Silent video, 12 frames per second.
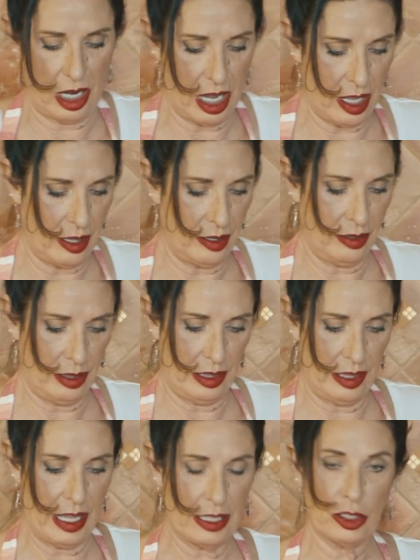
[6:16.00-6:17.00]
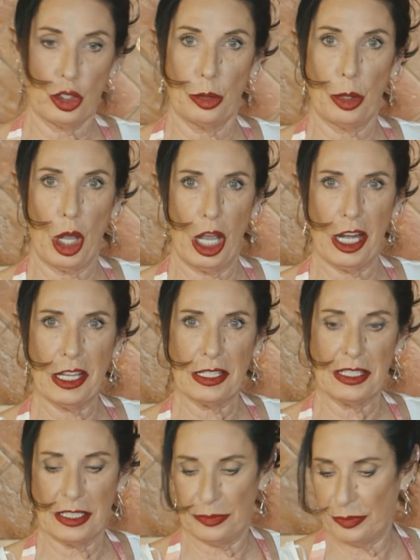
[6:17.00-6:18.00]
And that's your
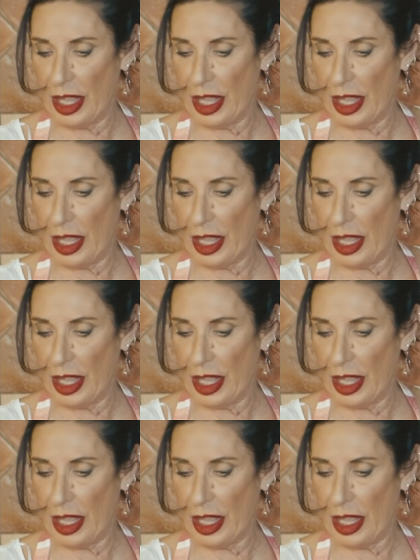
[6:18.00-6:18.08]
product.